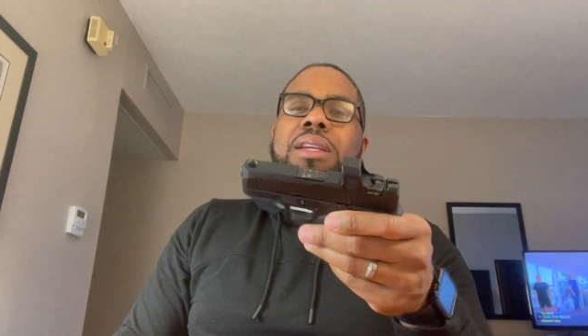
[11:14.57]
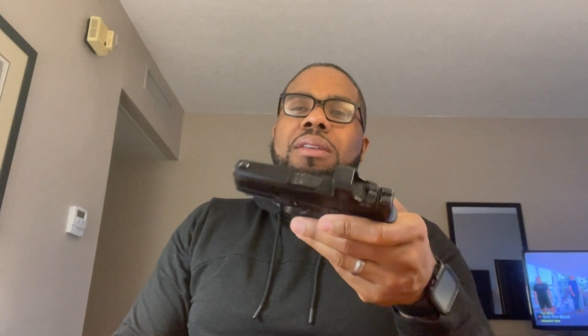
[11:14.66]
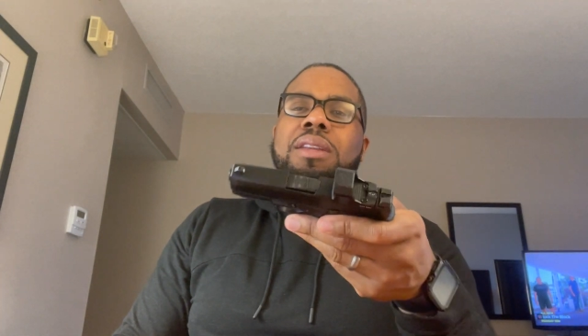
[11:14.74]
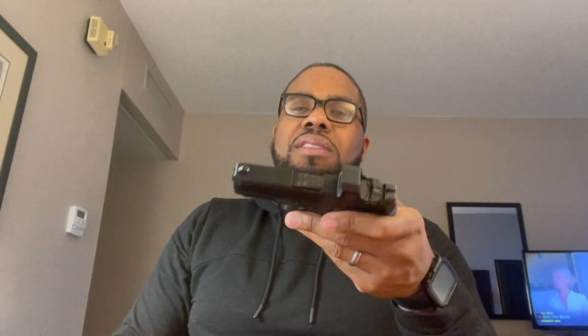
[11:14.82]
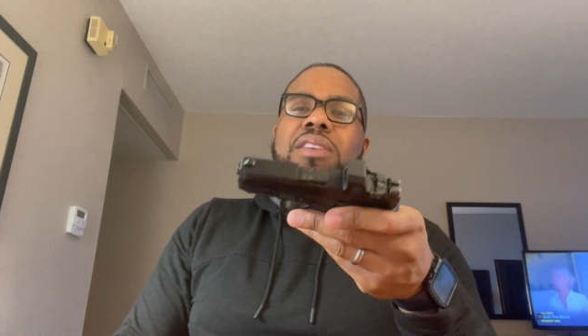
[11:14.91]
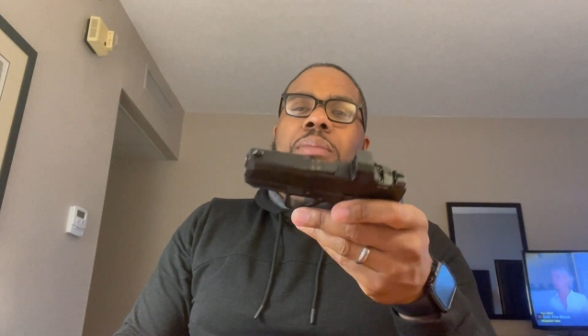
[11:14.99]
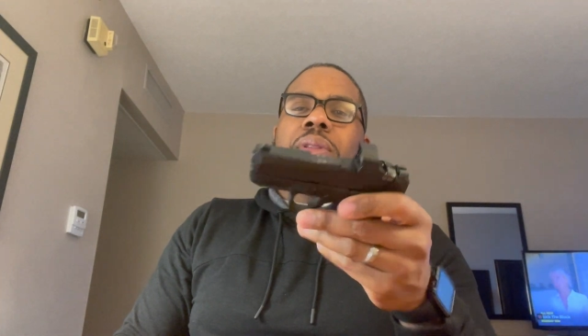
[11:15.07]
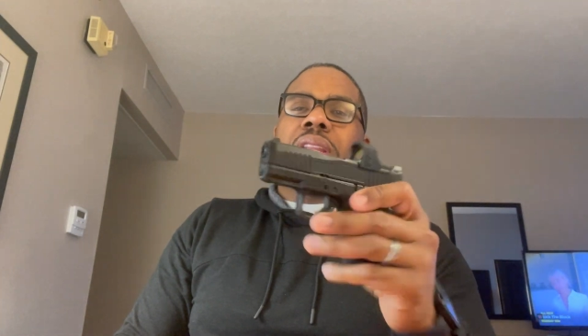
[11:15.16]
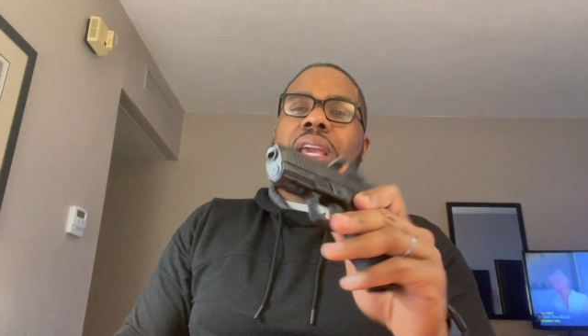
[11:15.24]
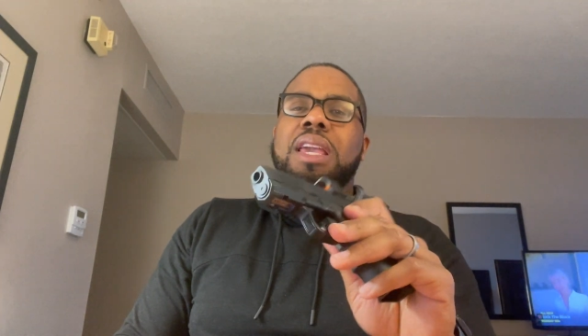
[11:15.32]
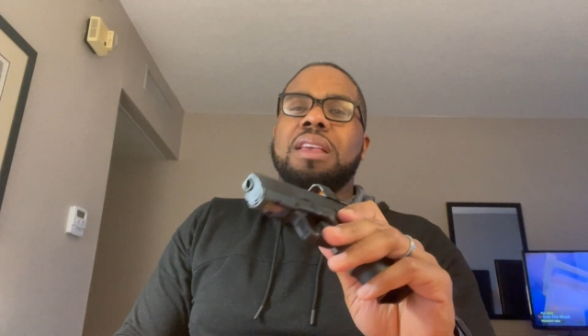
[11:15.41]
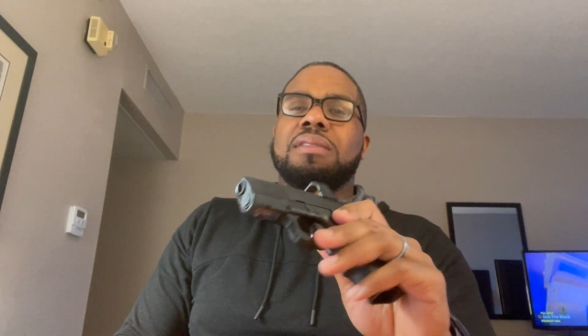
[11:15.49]
in the next couple of
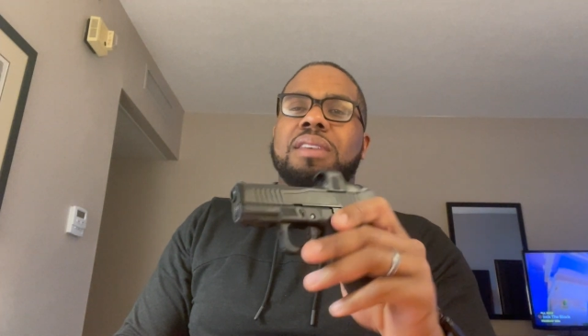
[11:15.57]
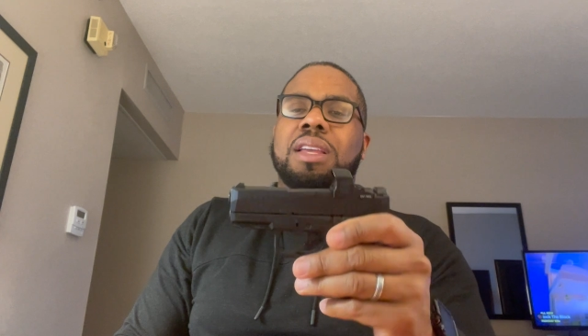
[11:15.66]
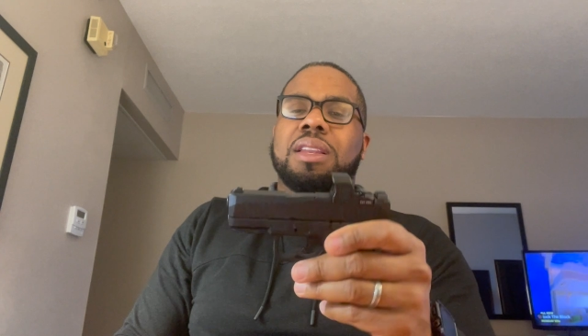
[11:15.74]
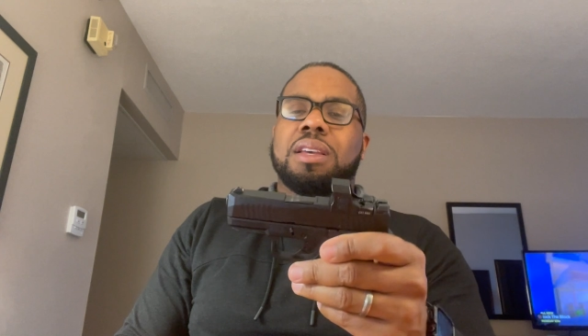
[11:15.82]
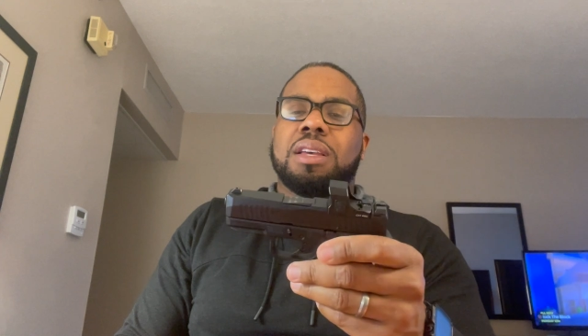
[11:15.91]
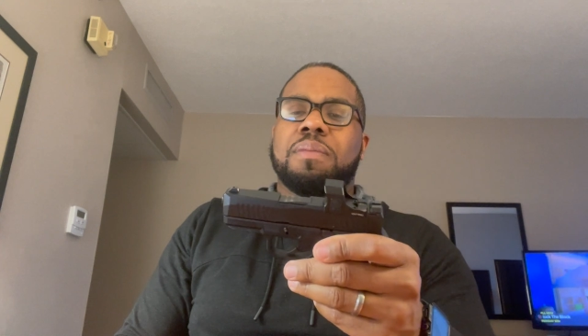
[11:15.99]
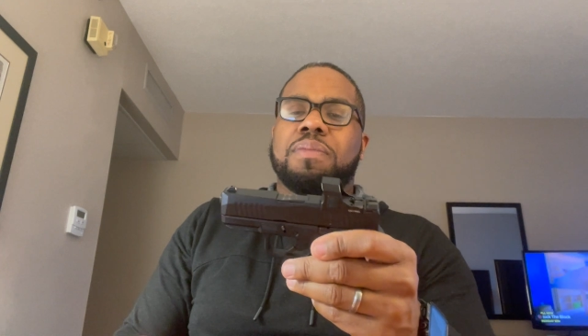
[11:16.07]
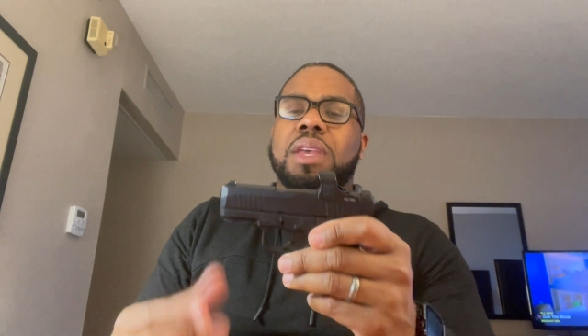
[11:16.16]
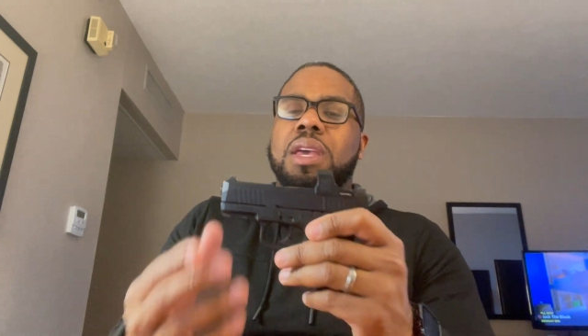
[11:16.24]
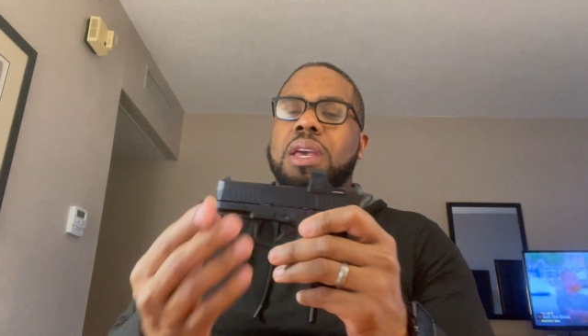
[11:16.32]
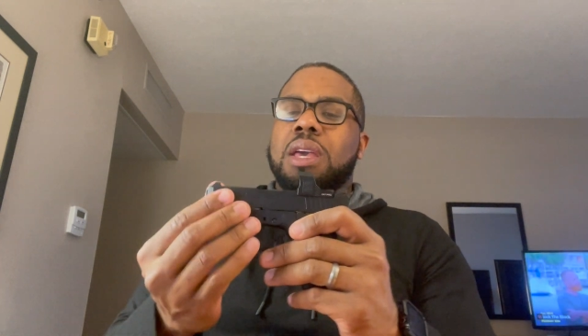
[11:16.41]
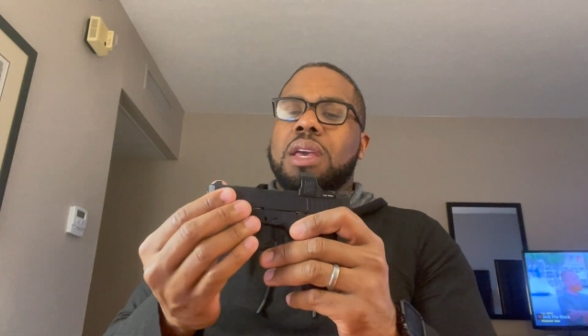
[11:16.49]
days, and
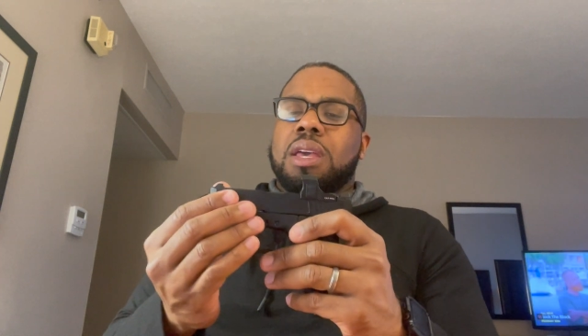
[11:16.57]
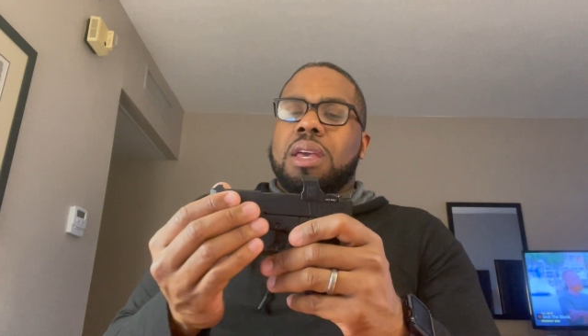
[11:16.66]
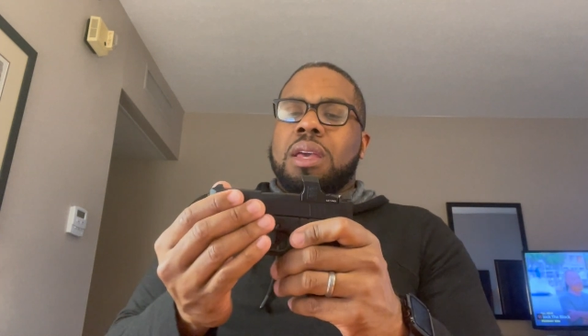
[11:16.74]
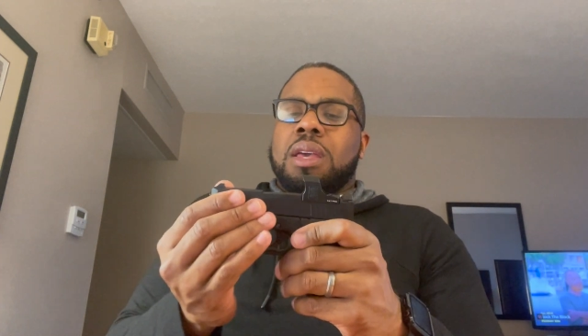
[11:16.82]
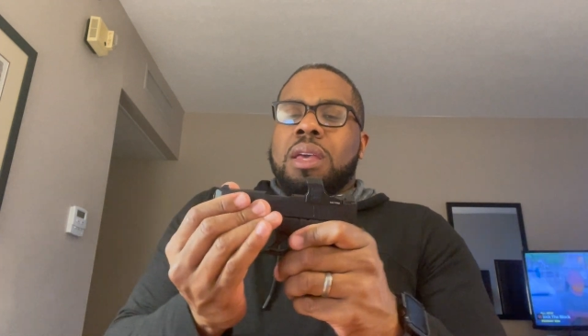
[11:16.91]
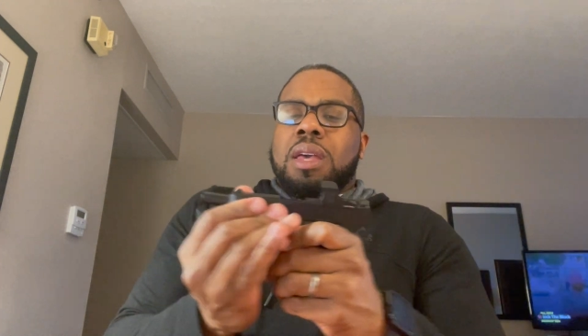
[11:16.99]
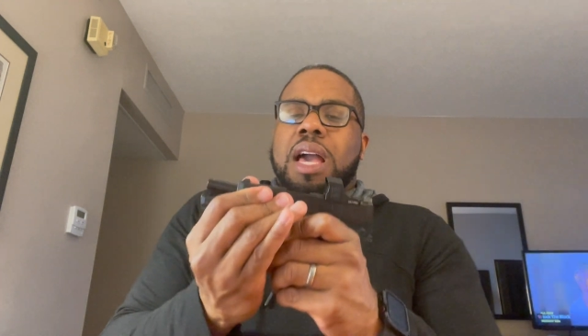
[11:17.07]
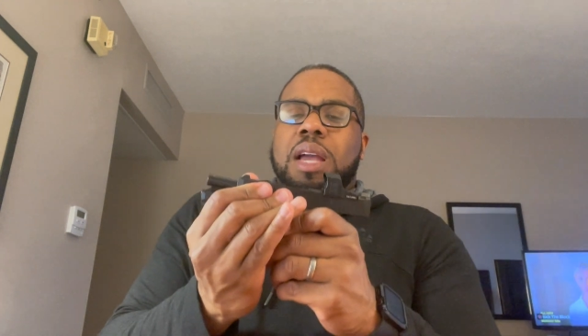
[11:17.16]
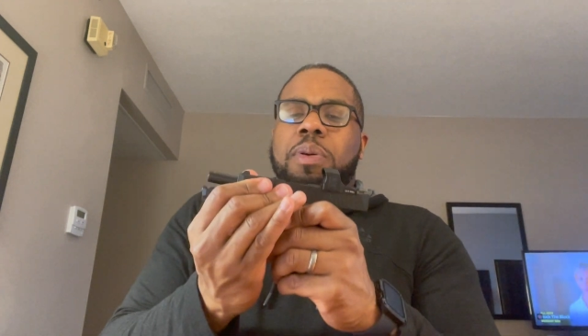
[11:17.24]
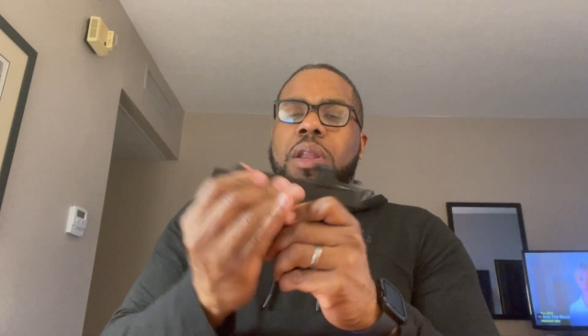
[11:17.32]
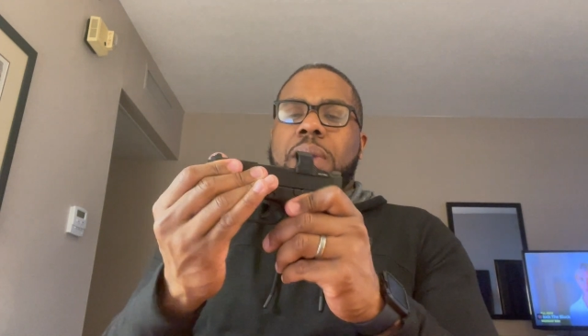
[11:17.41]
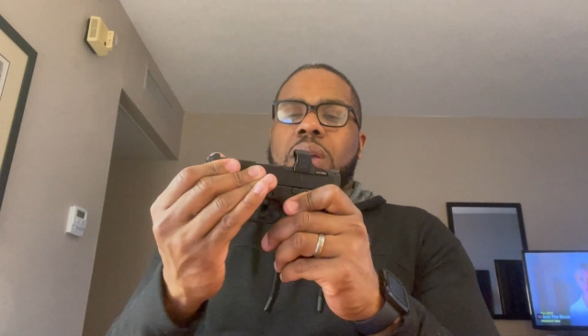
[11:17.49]
I can
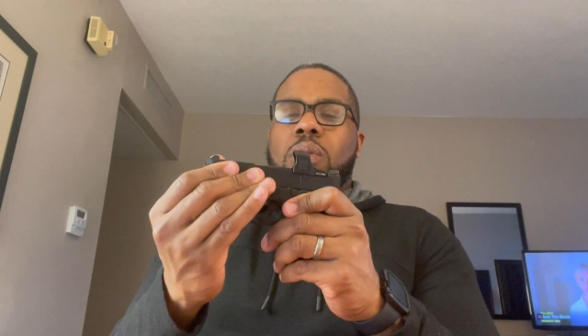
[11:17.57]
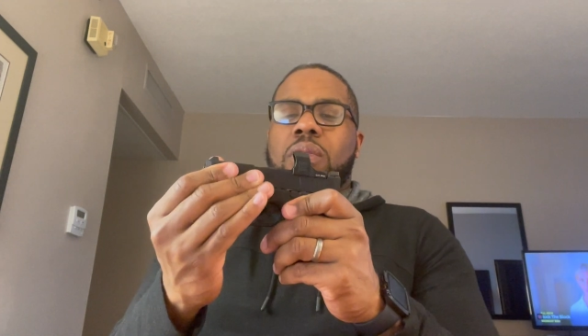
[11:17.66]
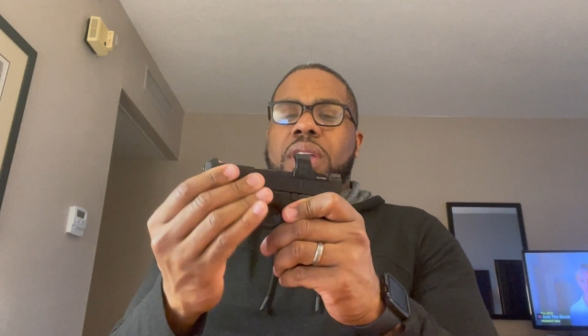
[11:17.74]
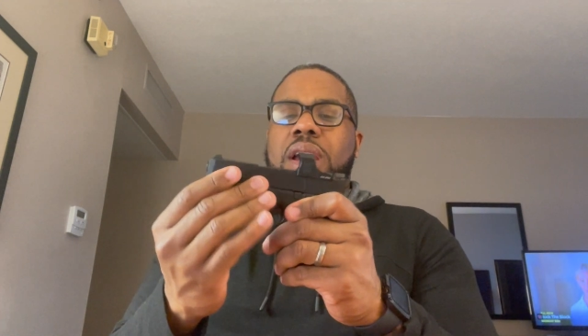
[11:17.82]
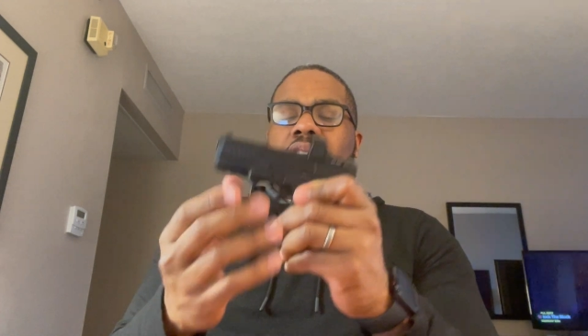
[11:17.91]
put it back on there.